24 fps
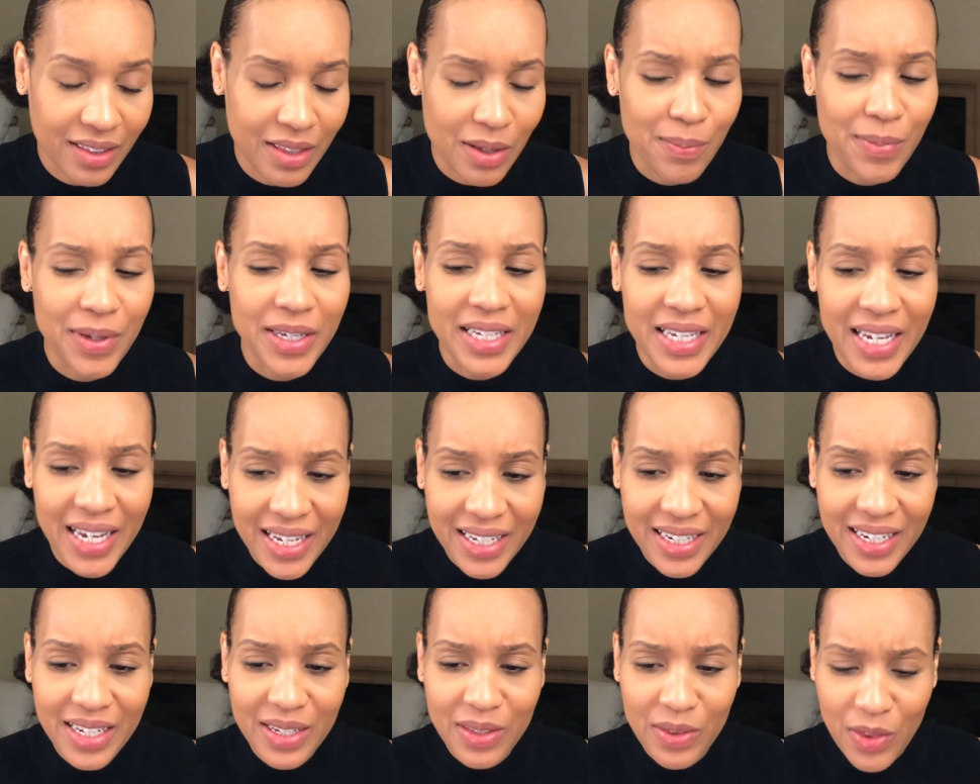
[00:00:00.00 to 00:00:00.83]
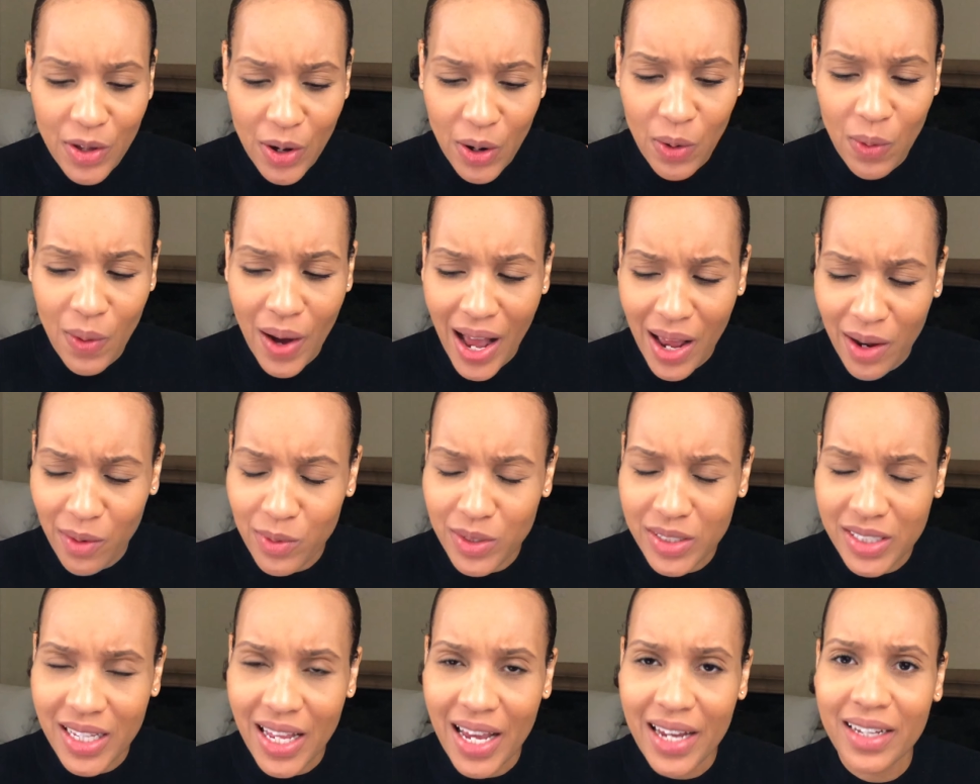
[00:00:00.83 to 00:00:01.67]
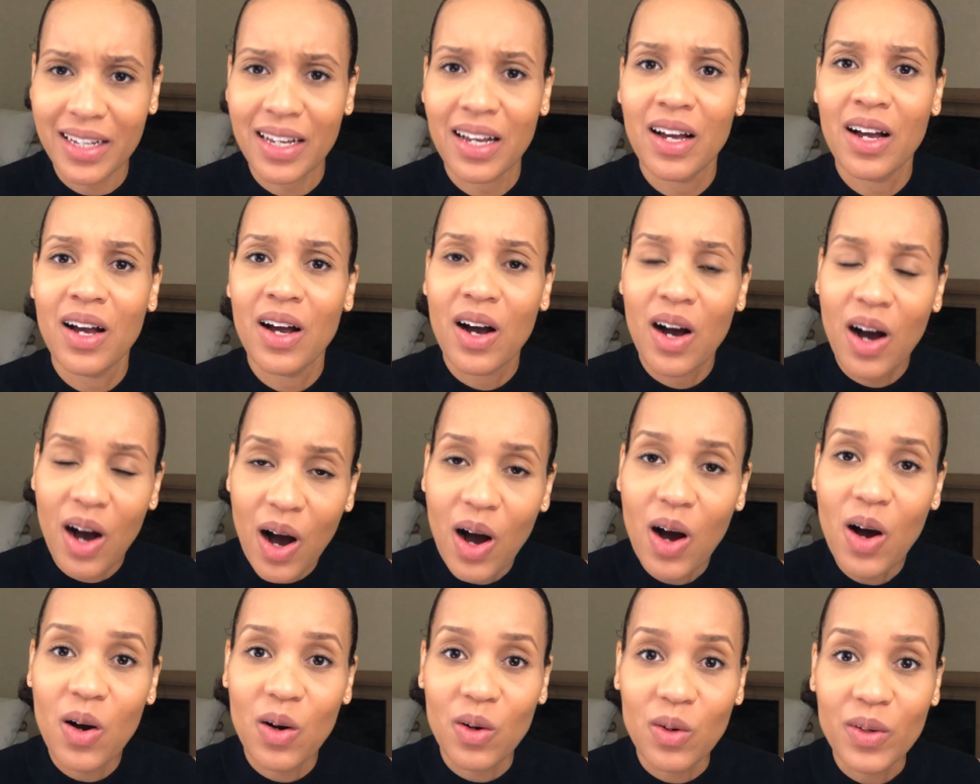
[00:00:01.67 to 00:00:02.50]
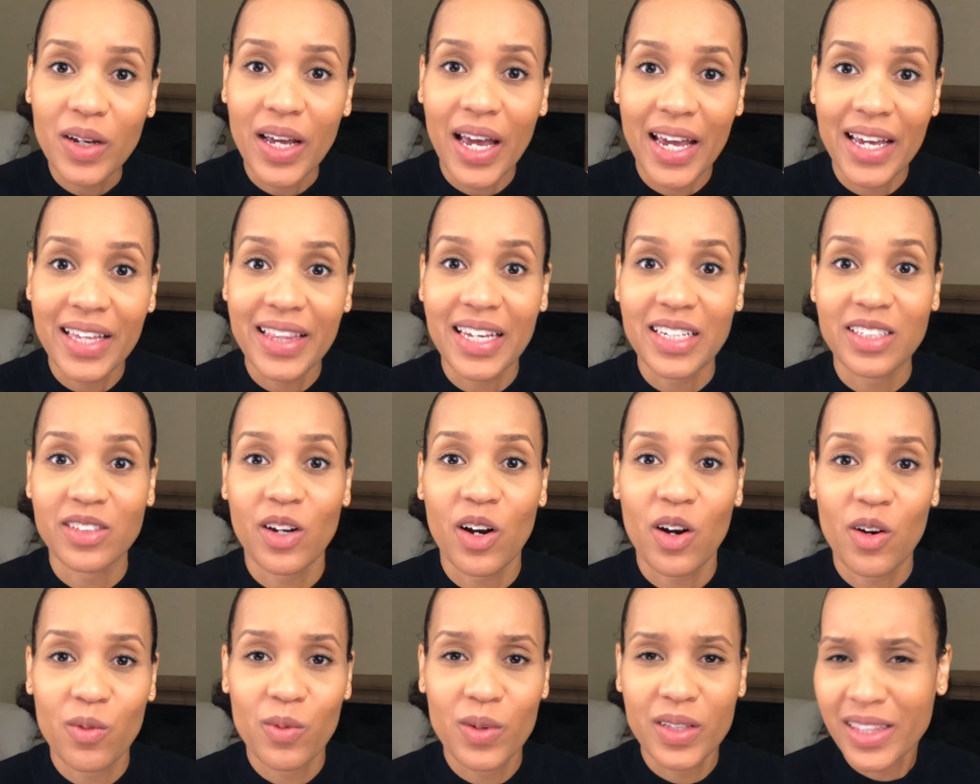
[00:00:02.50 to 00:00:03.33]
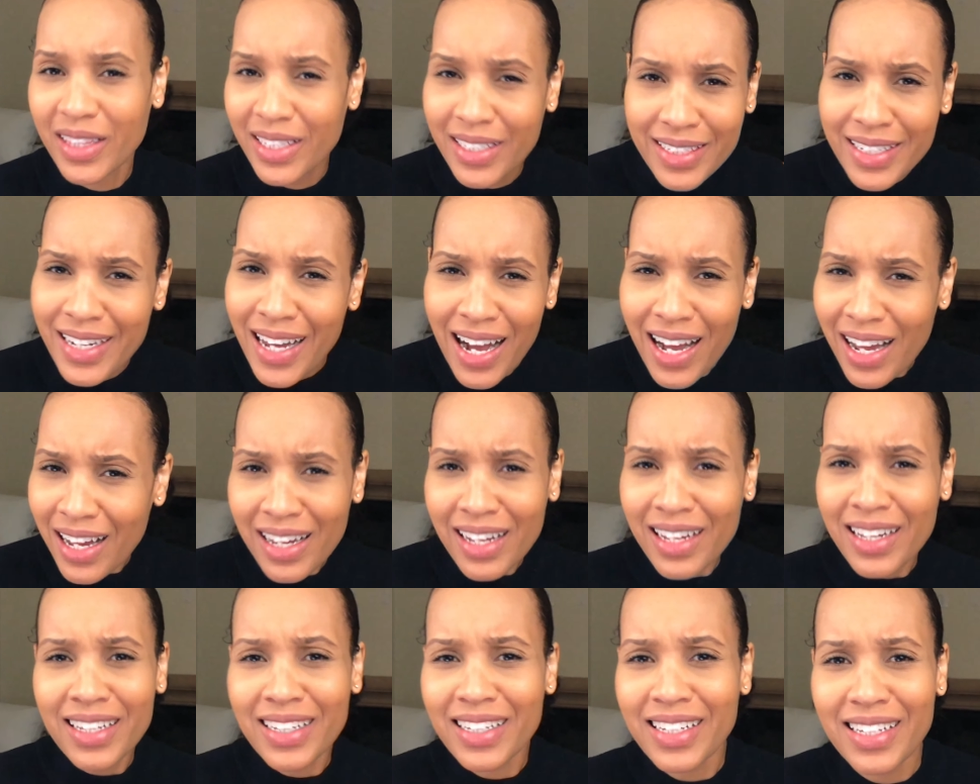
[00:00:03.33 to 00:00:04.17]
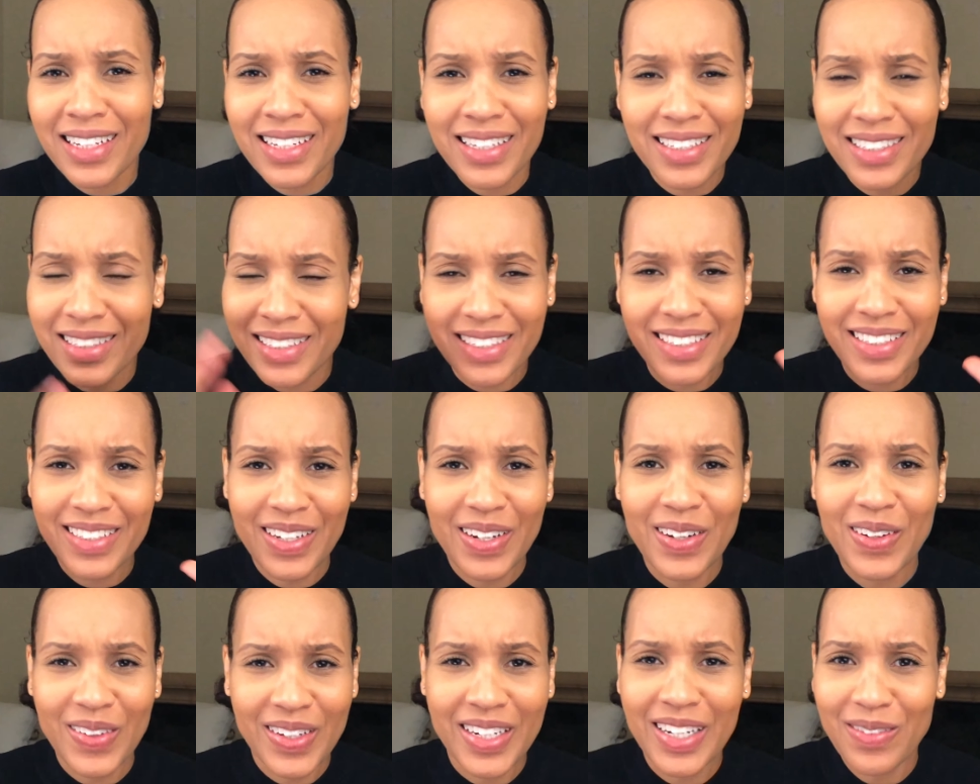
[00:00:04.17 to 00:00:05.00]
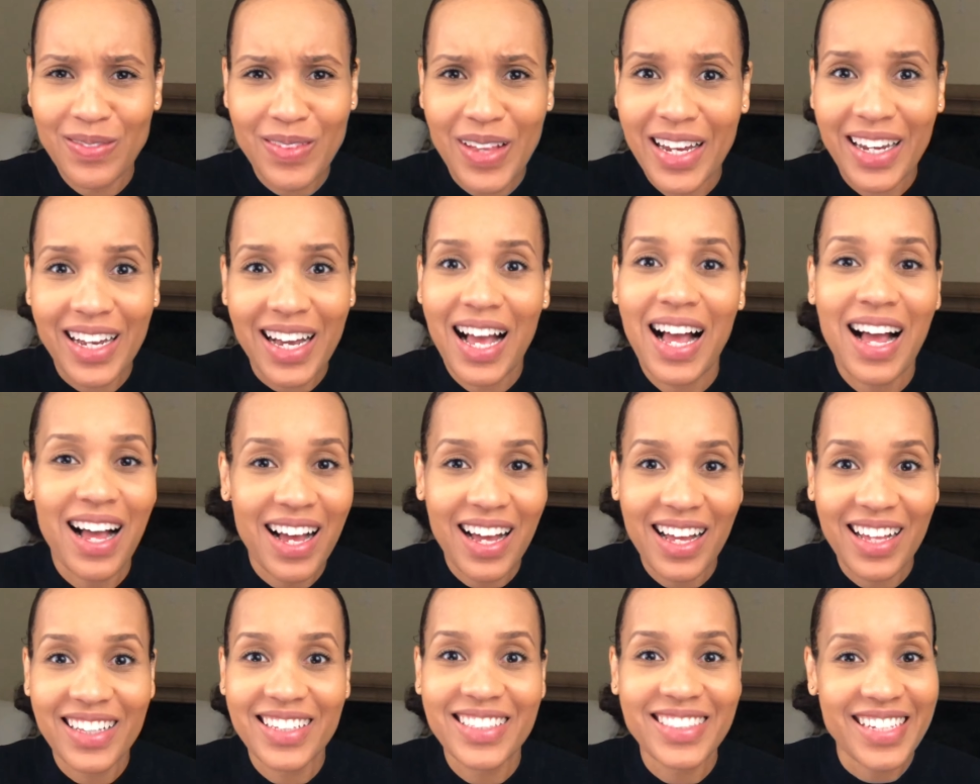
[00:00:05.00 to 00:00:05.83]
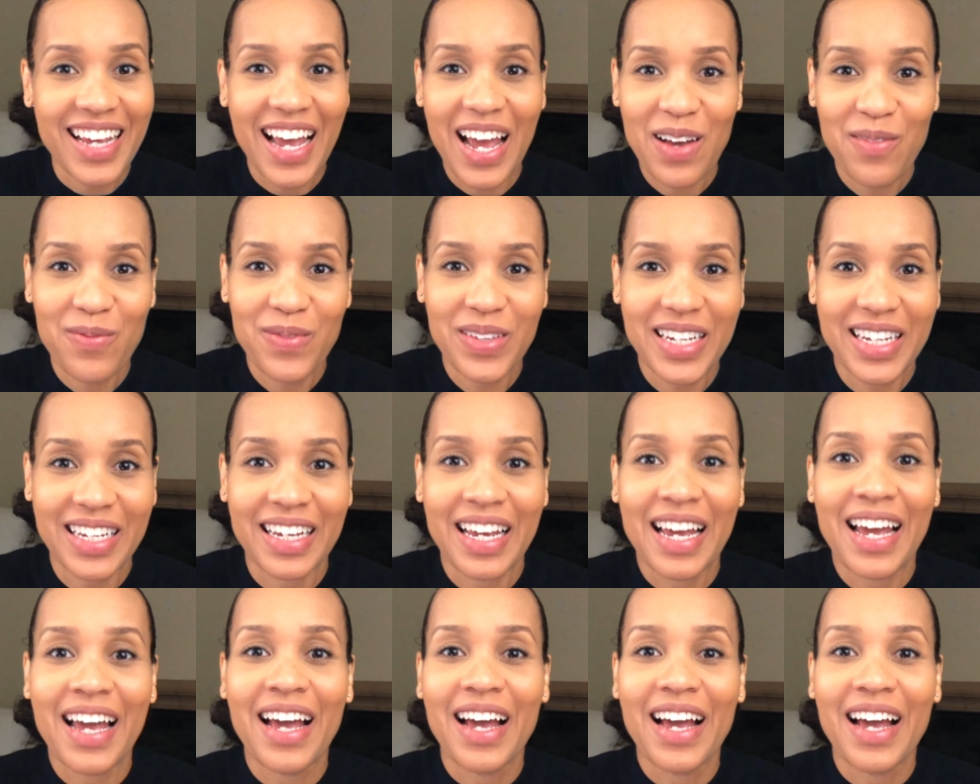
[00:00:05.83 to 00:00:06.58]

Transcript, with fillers: the beginning though, I was like, oh, okay, they start off with the nod, you know, and I'm like, ah, it's happening.